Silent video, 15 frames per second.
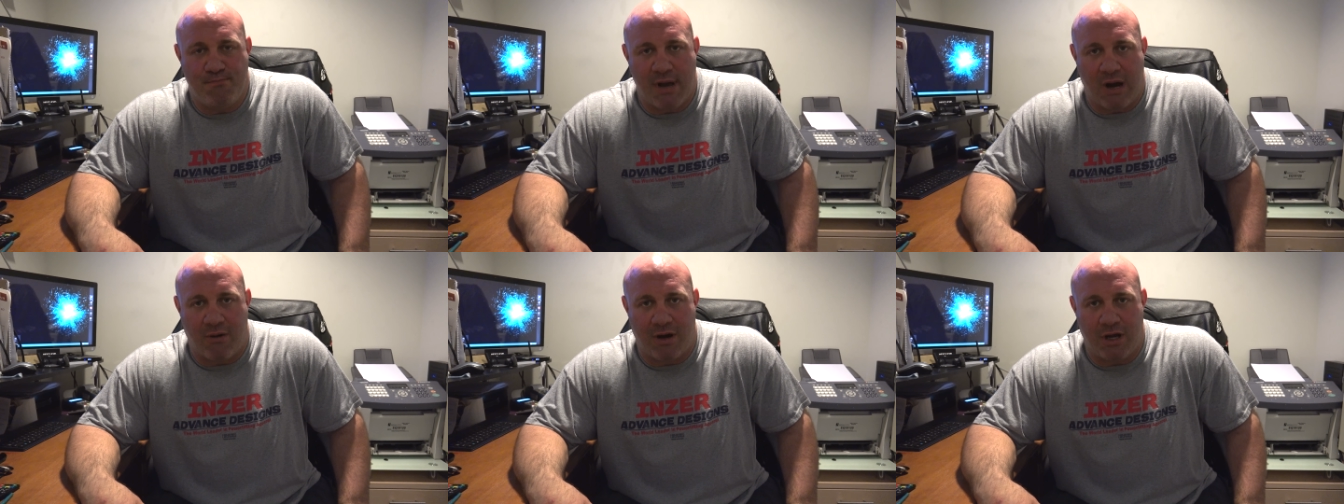
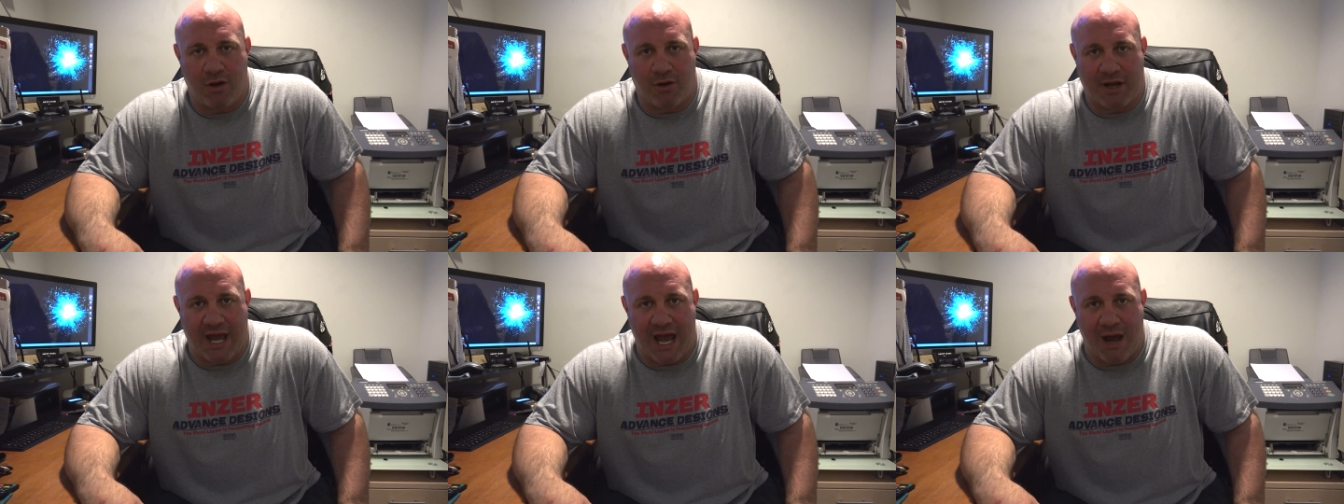Bury
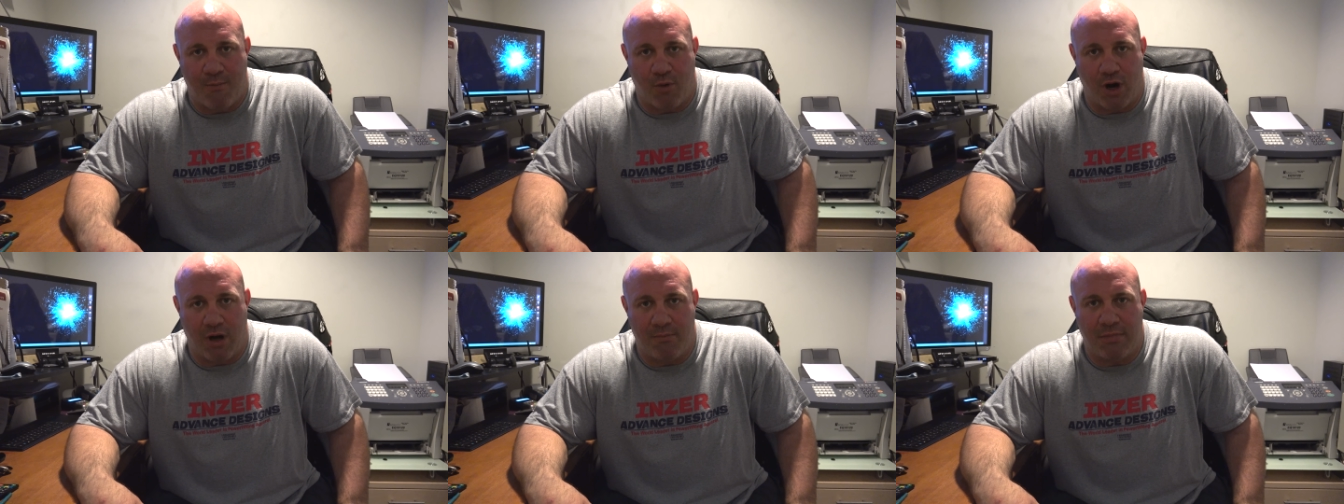your
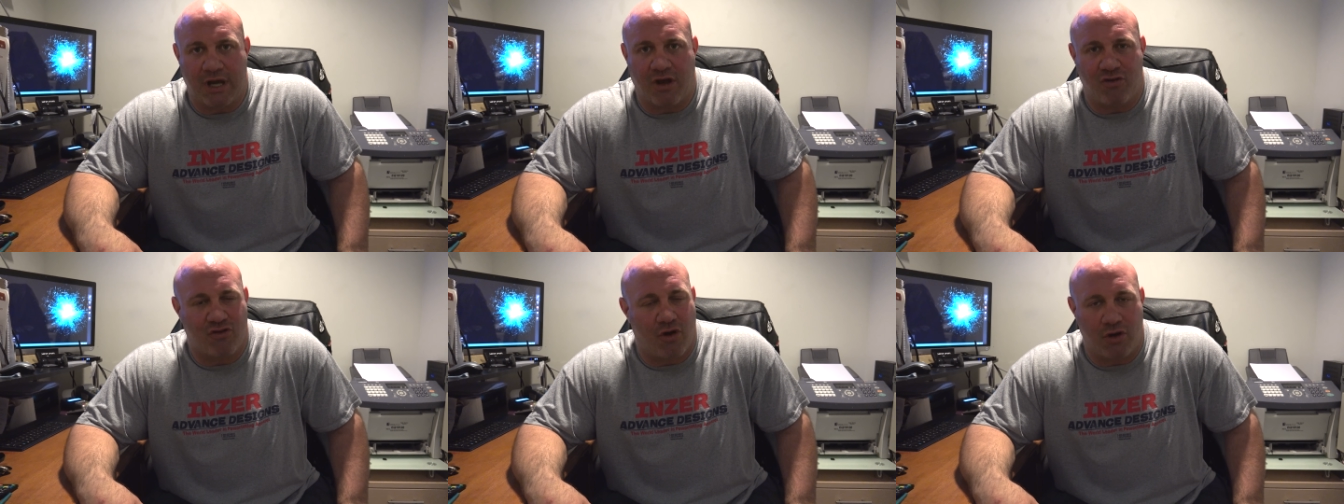camera
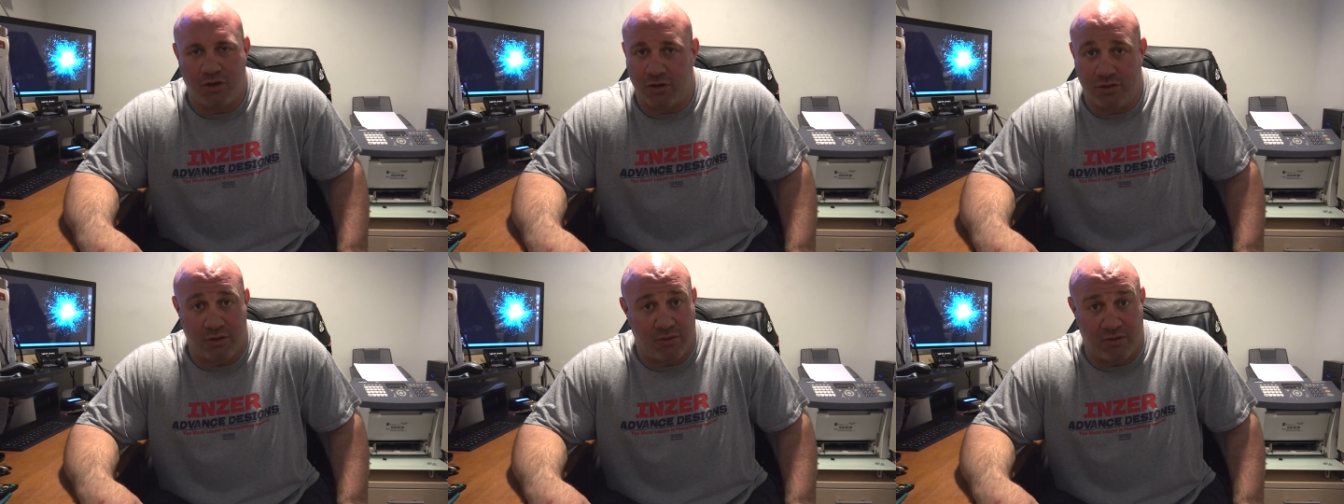because all
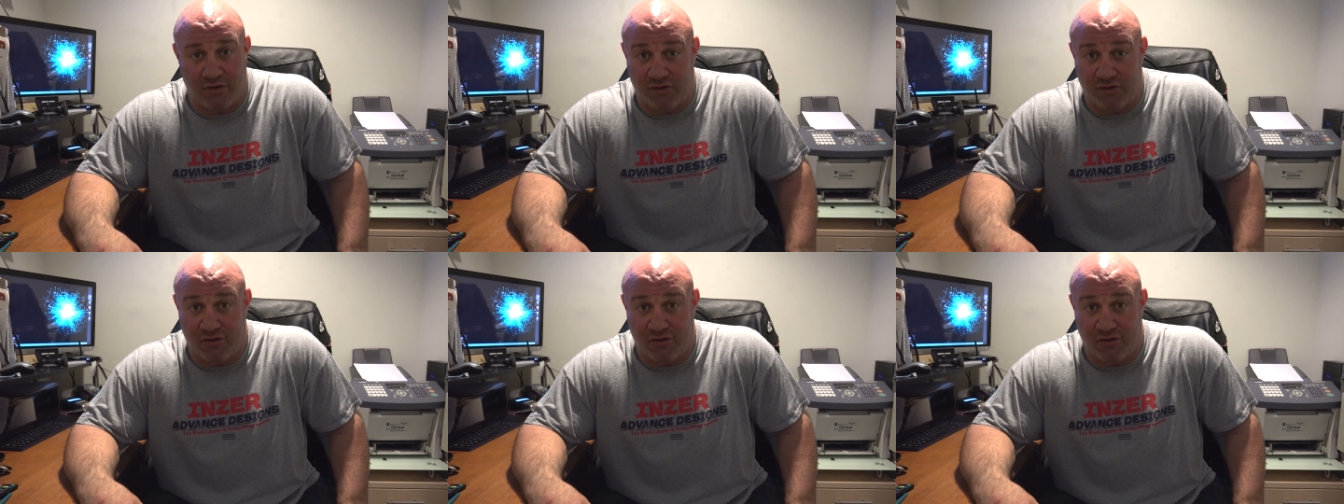you're doing